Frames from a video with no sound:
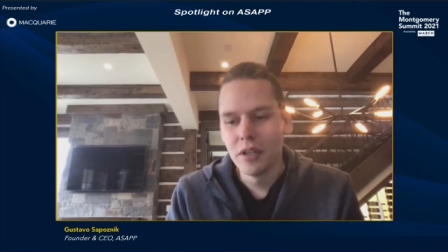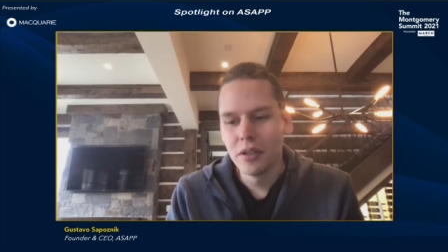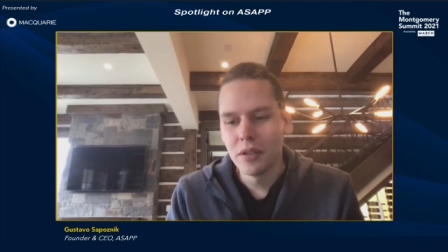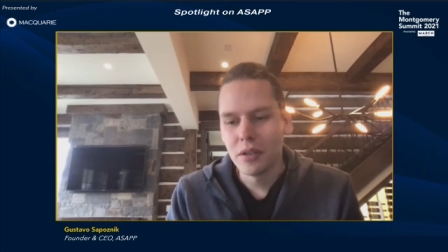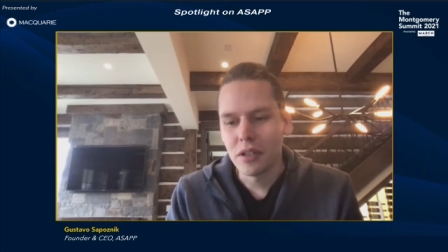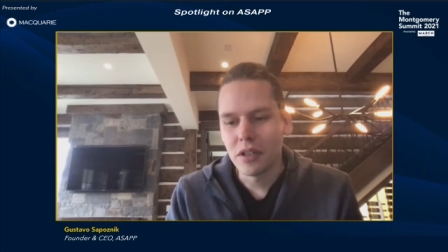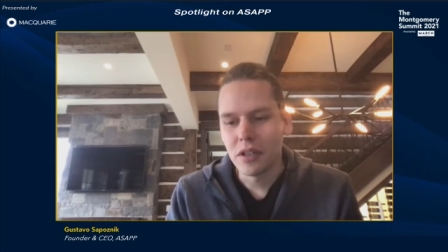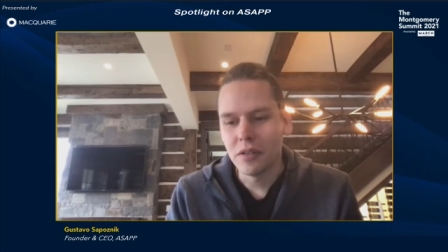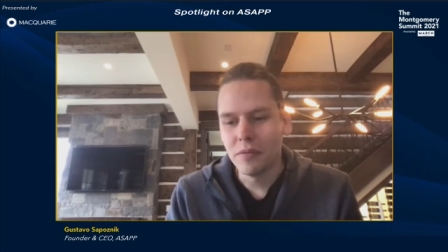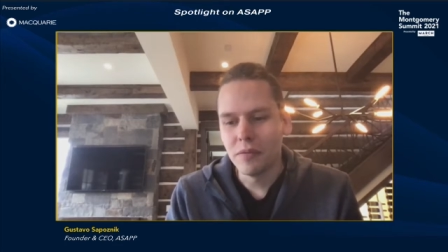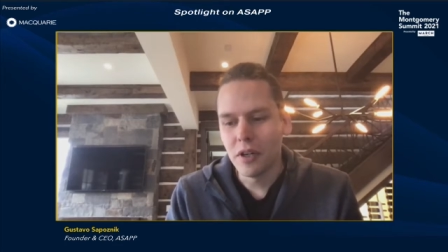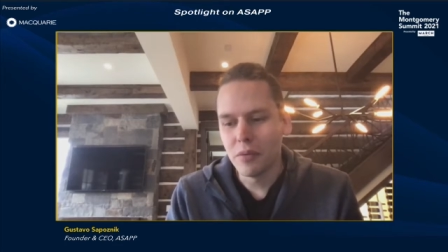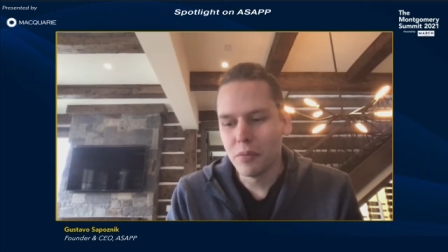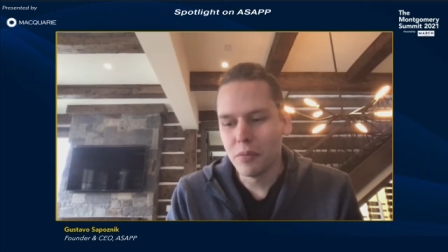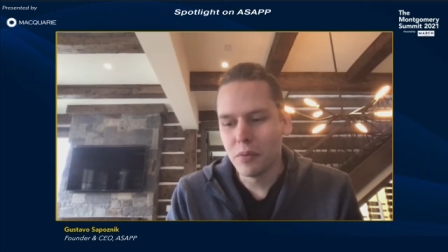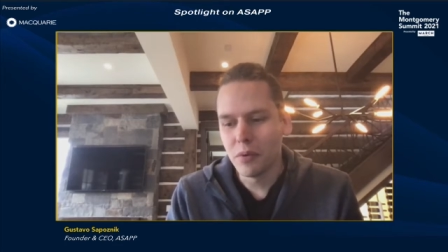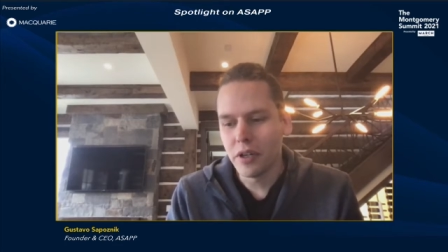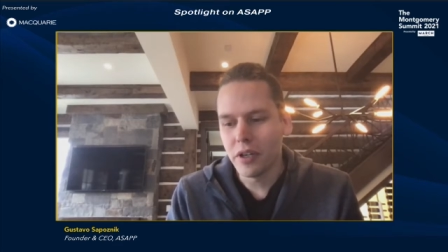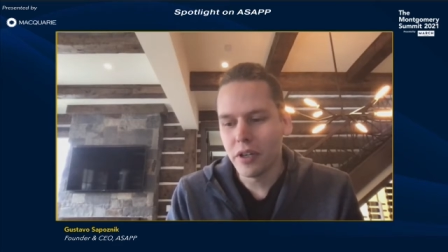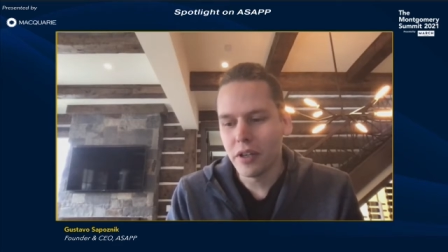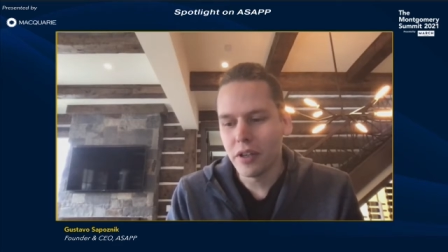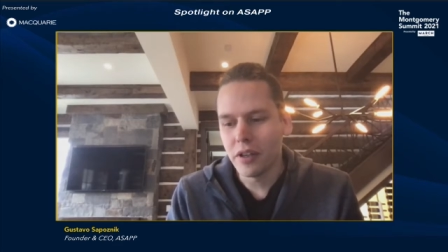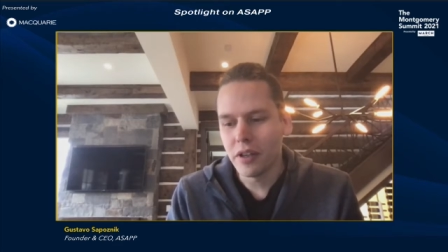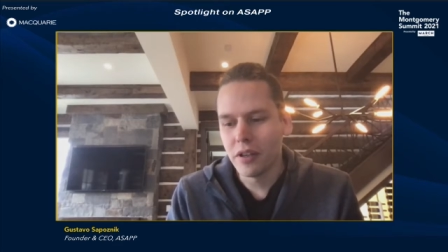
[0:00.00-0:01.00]
to come up
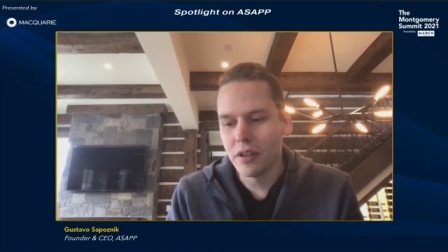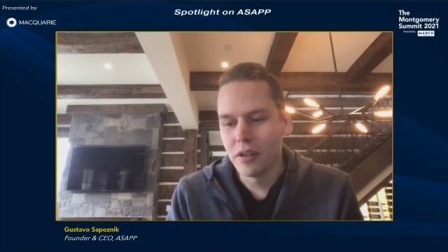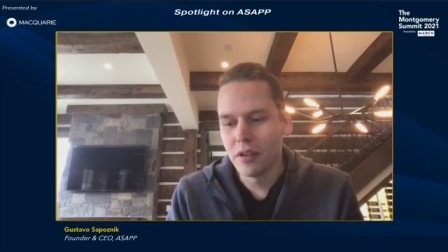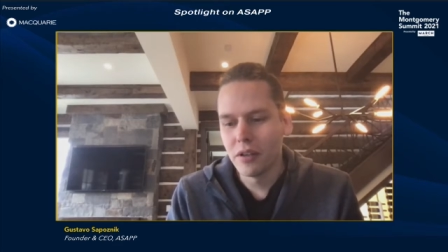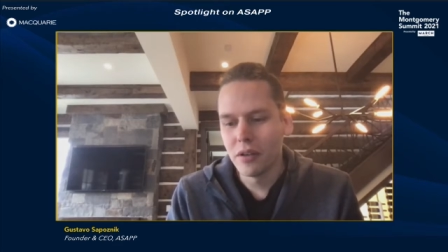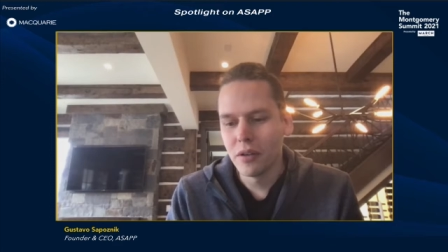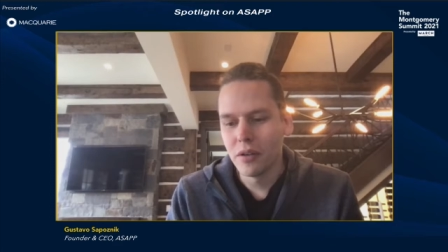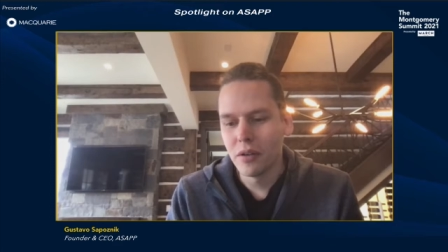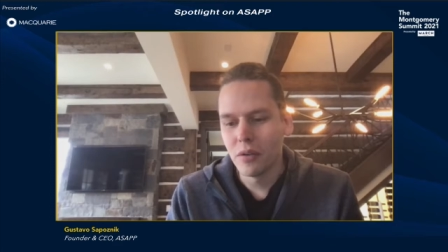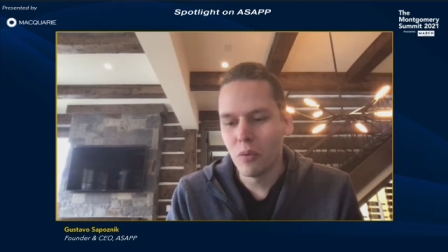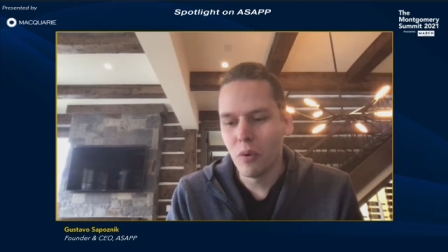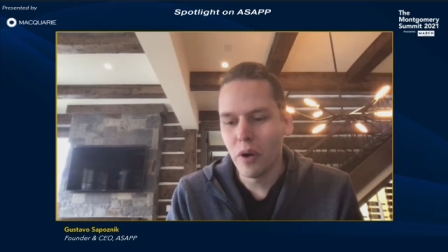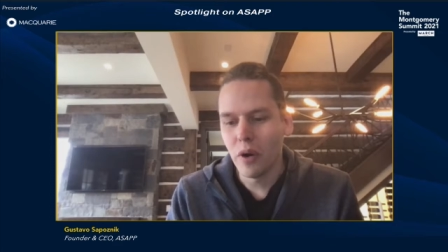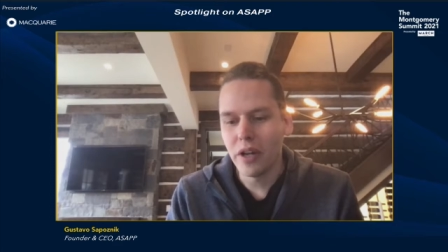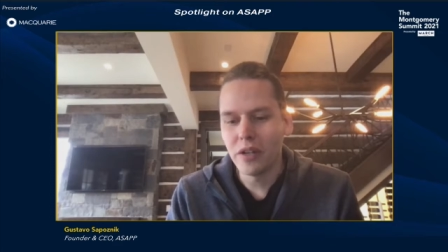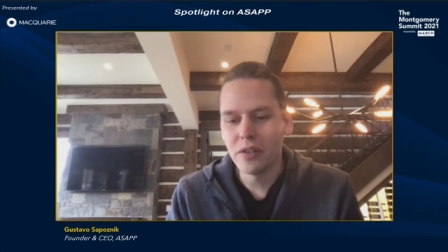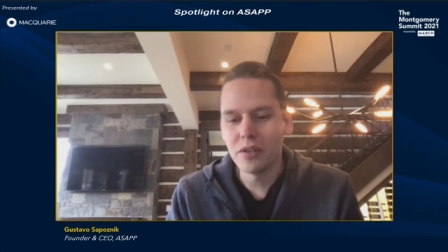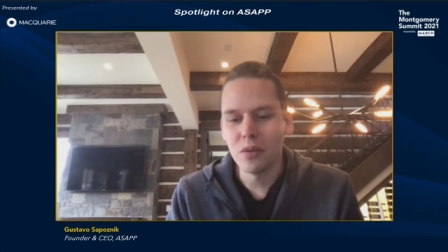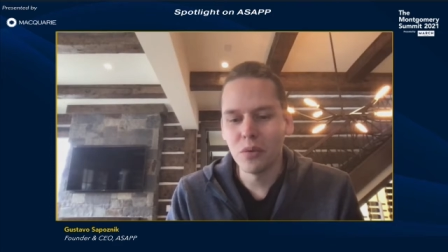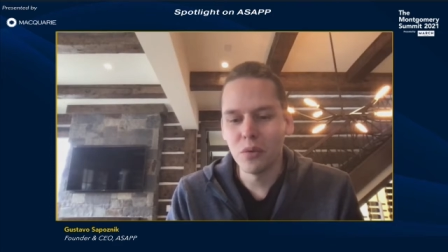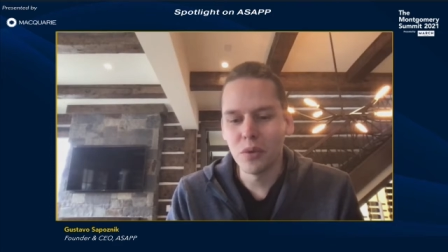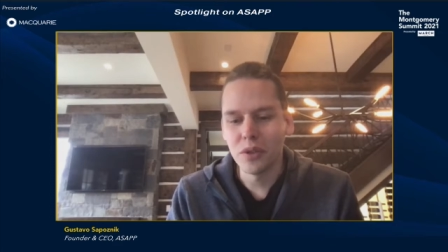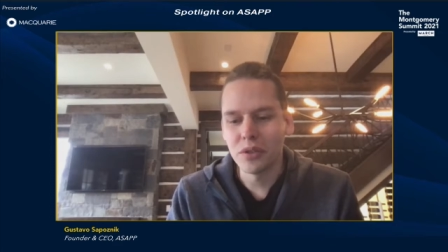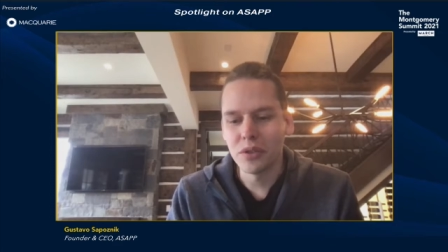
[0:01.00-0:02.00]
with
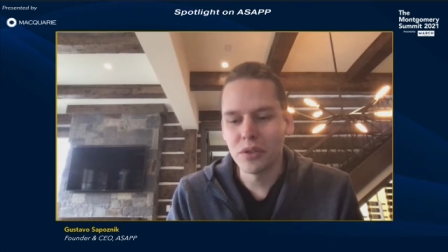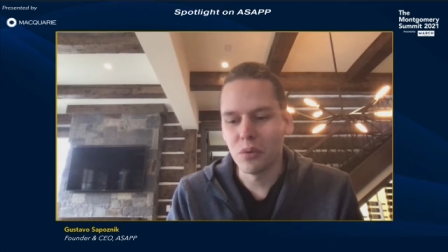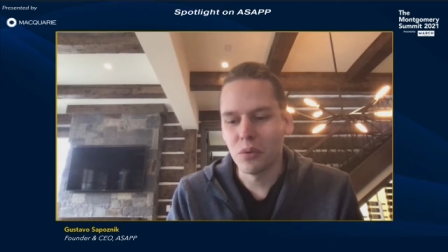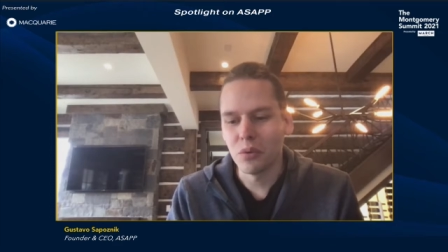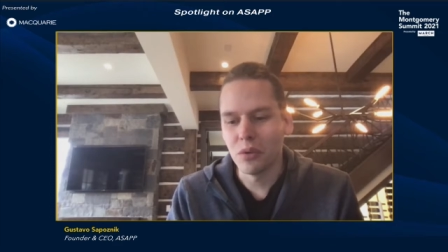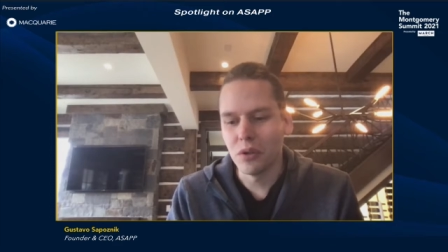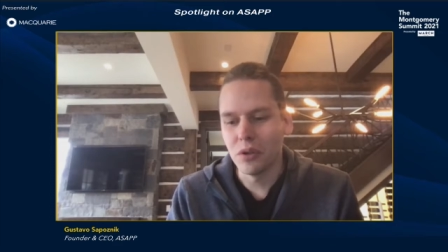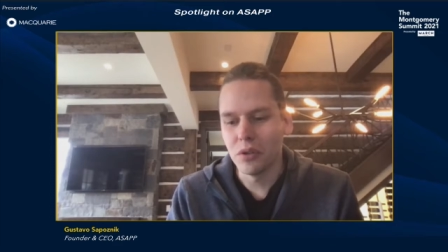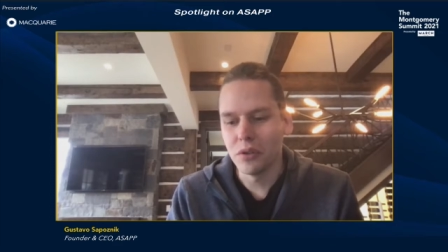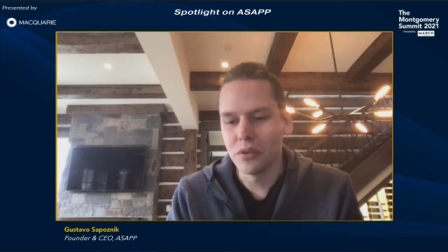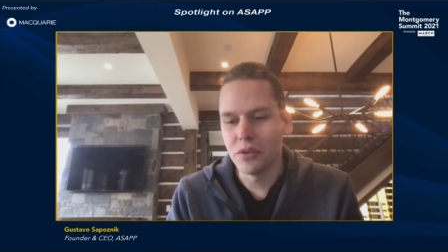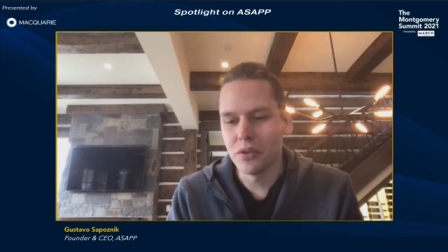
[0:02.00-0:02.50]
ways in which the world